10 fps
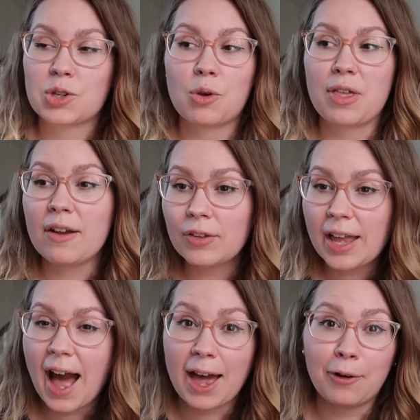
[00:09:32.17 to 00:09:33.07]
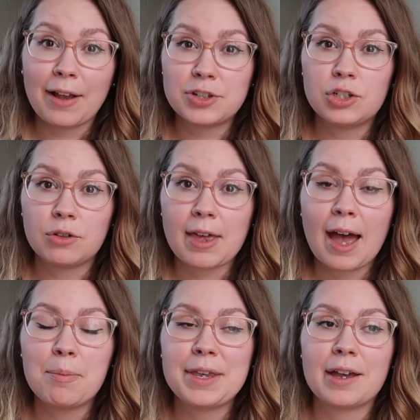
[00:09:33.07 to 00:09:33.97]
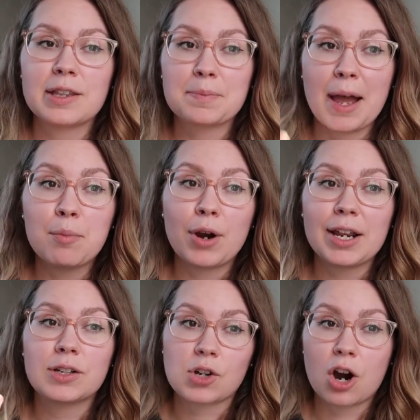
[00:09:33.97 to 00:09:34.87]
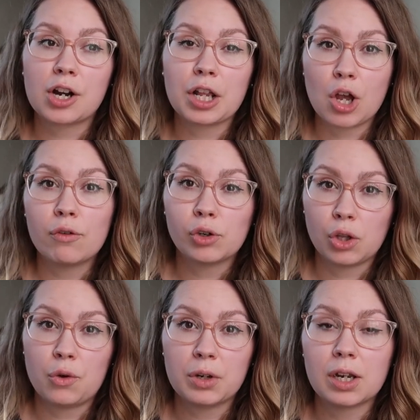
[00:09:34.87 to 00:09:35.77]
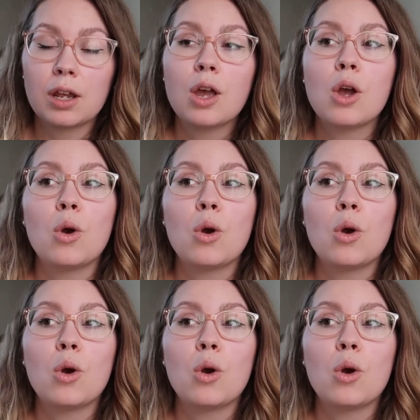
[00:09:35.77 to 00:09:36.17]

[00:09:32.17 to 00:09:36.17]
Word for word: So thankfully I don't have to do that because my brain is already overloaded